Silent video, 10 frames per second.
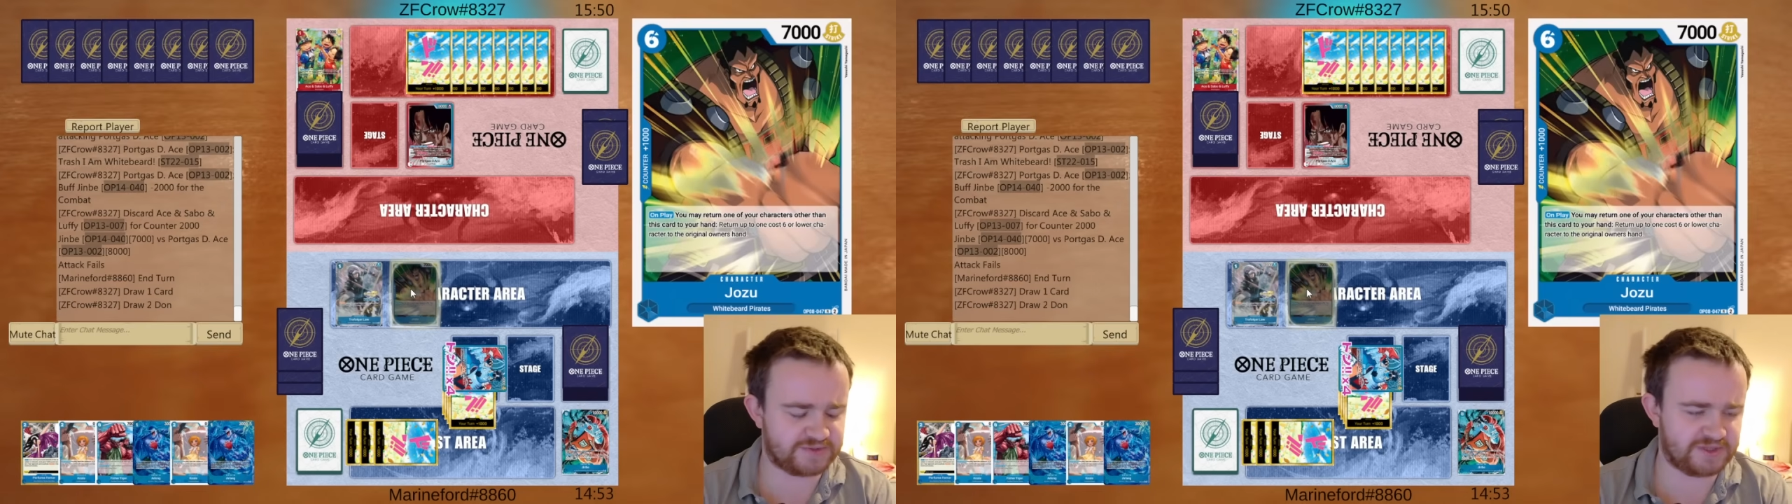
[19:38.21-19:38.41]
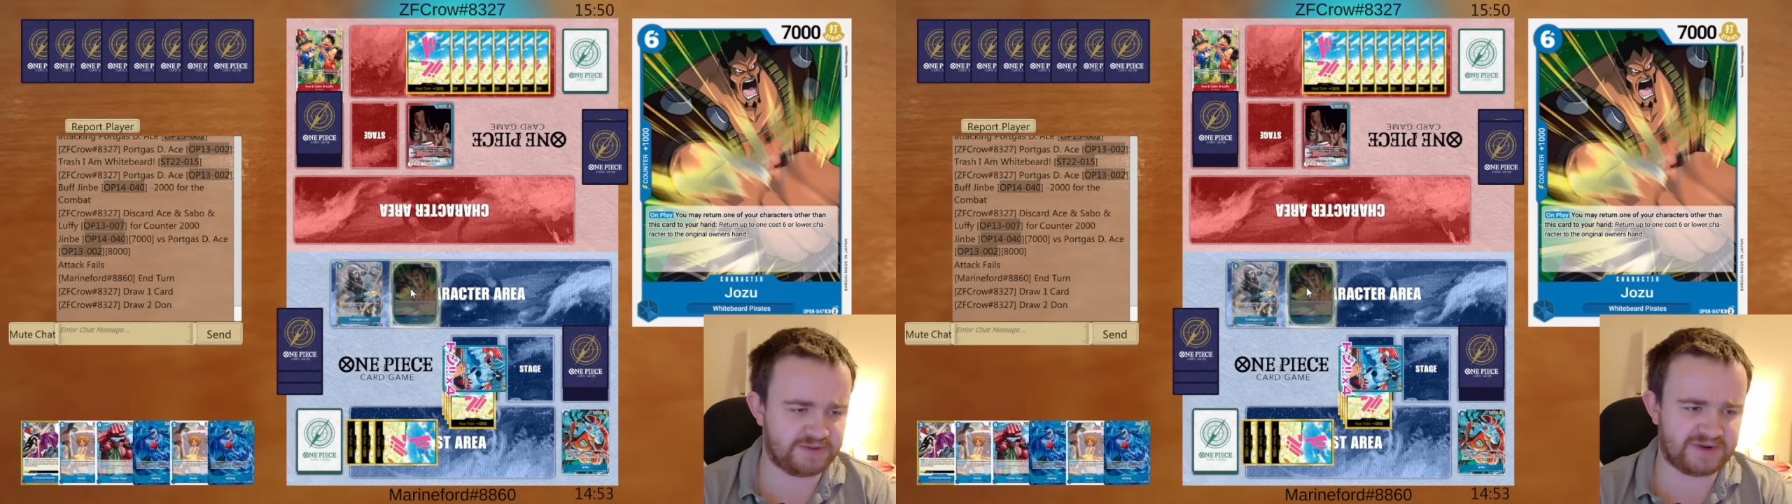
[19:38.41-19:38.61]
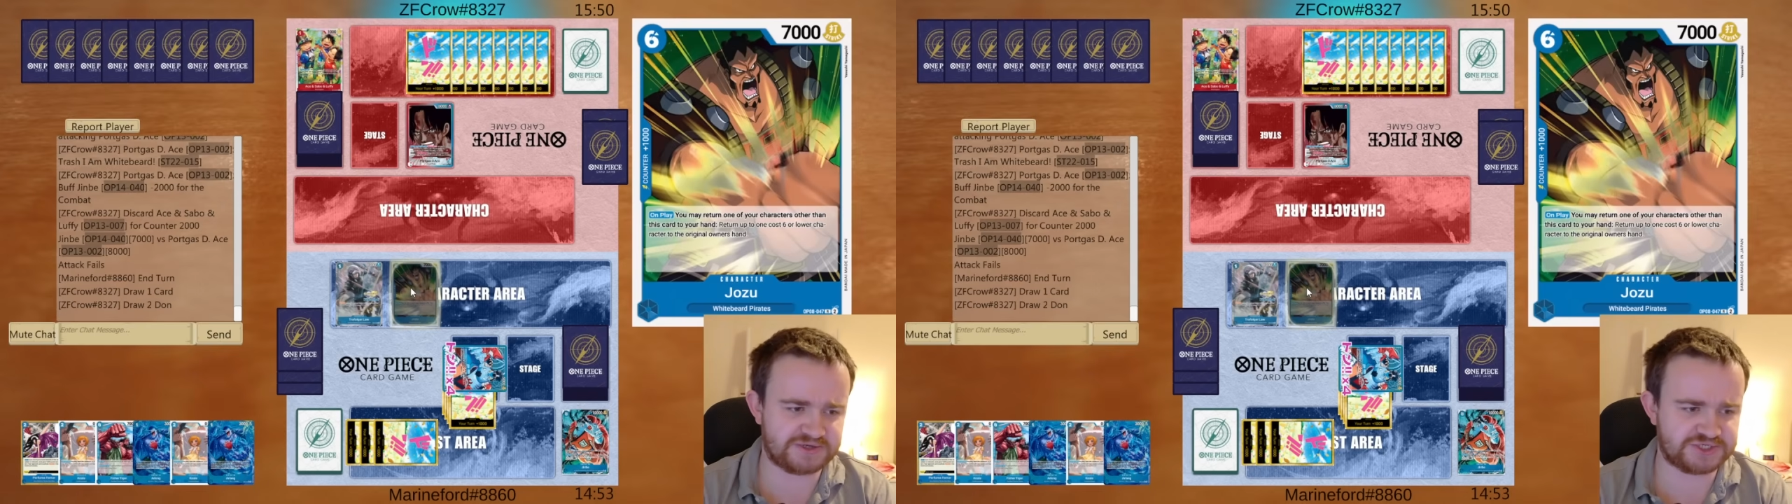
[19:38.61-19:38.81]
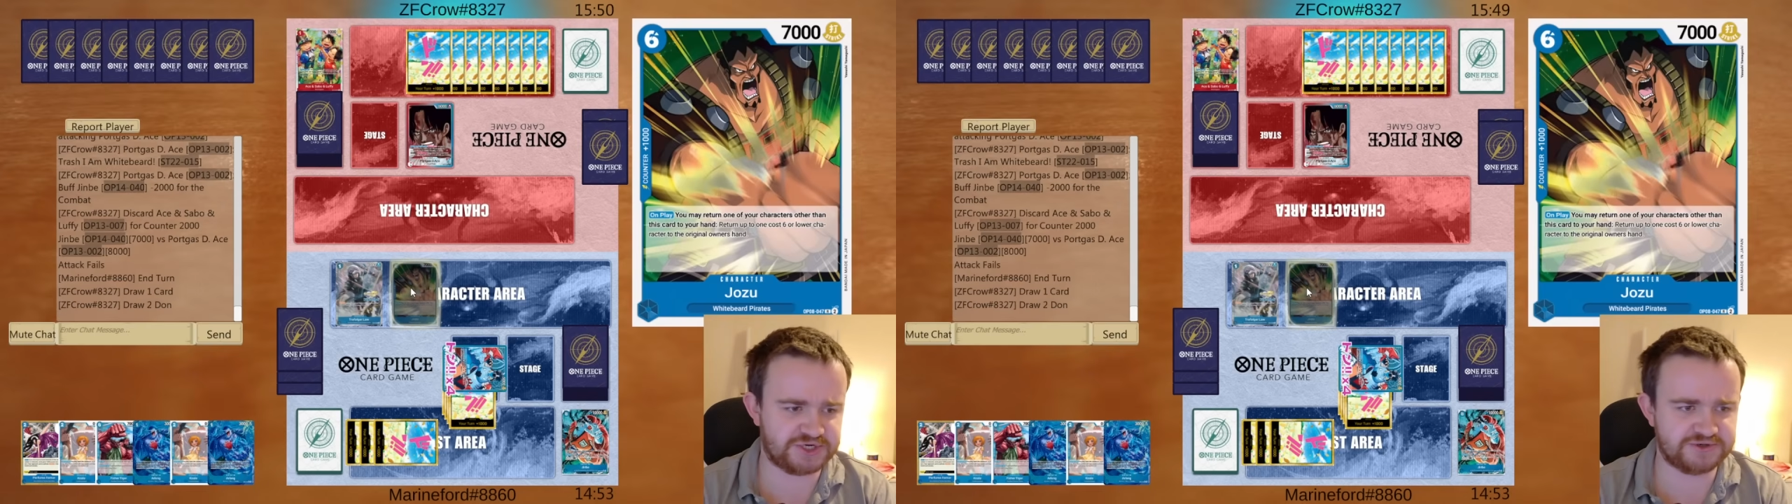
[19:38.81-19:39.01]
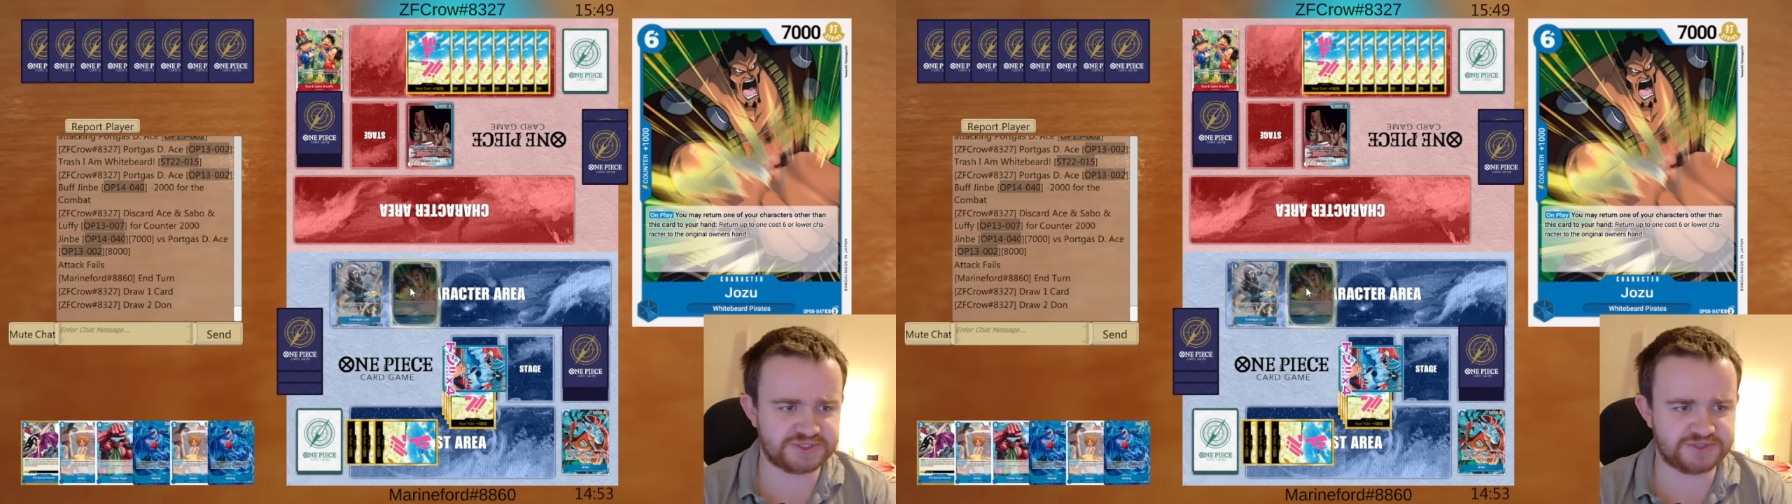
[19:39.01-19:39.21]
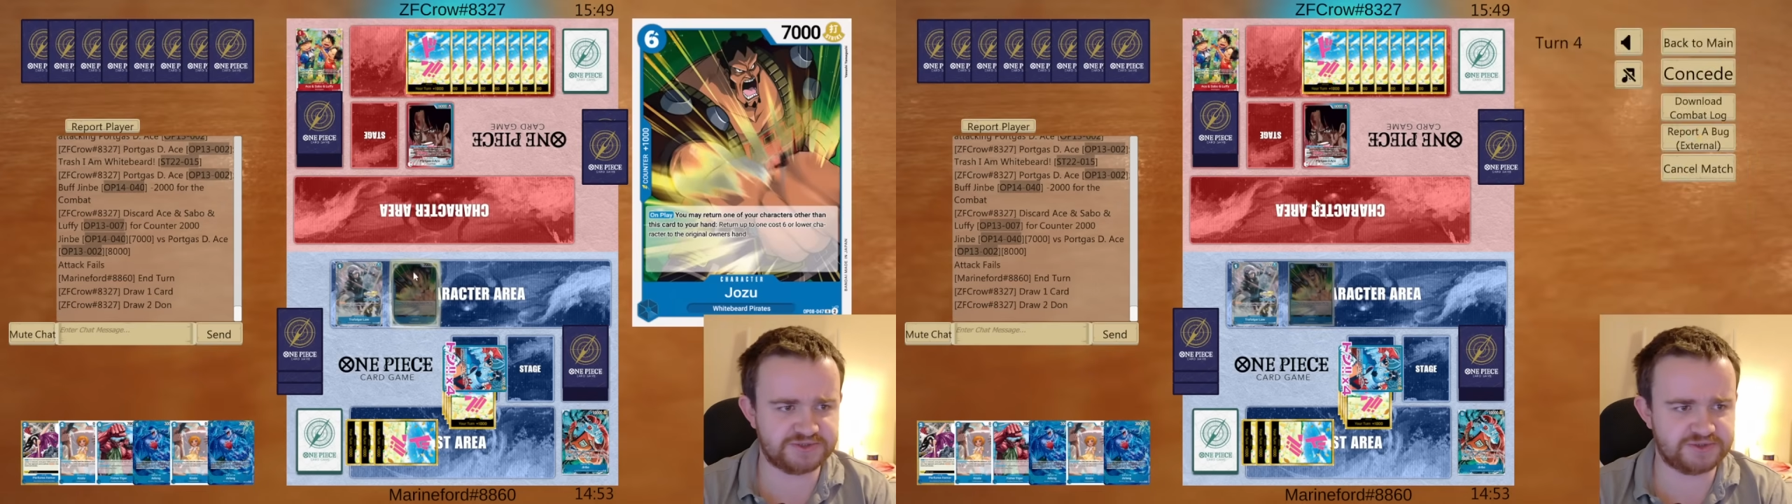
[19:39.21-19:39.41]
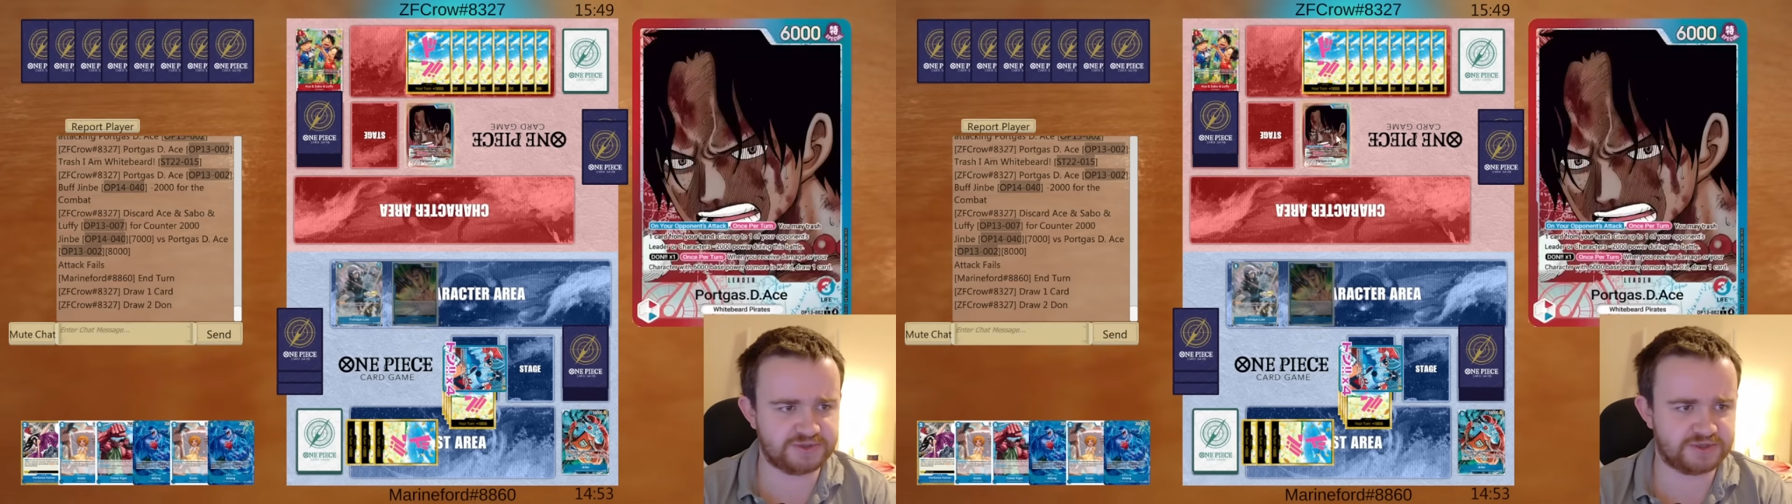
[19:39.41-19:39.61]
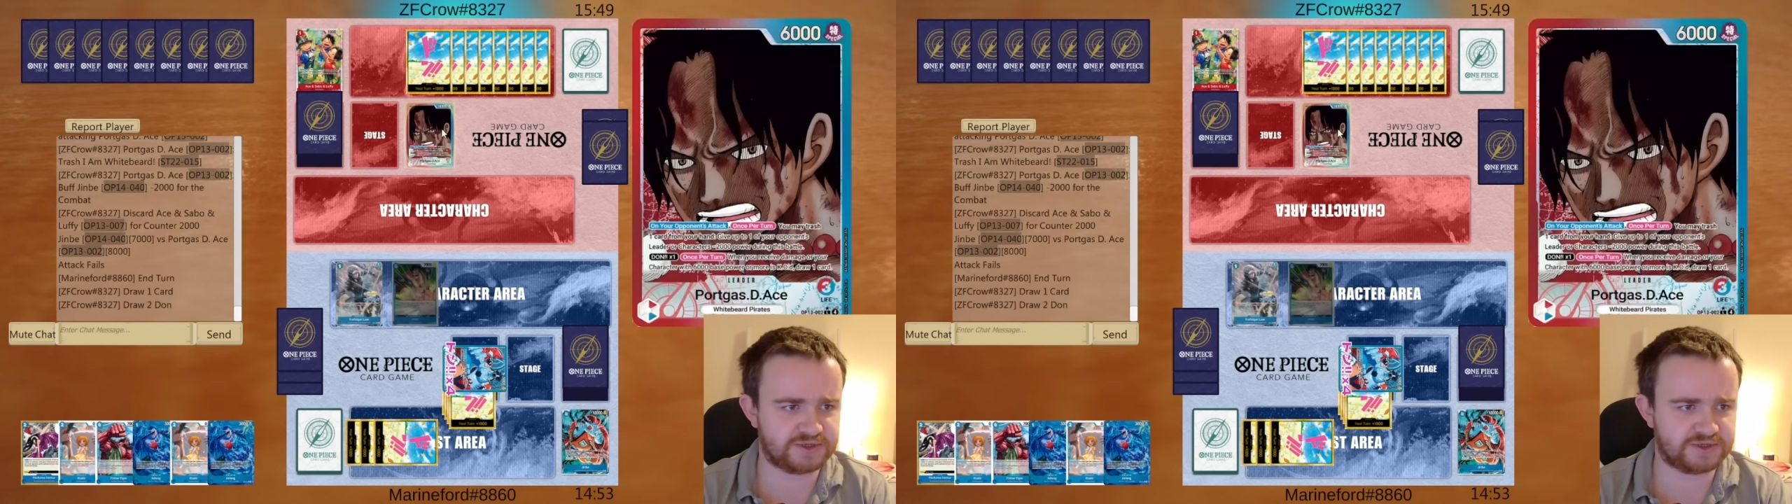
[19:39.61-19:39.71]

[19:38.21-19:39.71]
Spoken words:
something like Bounce Jozu,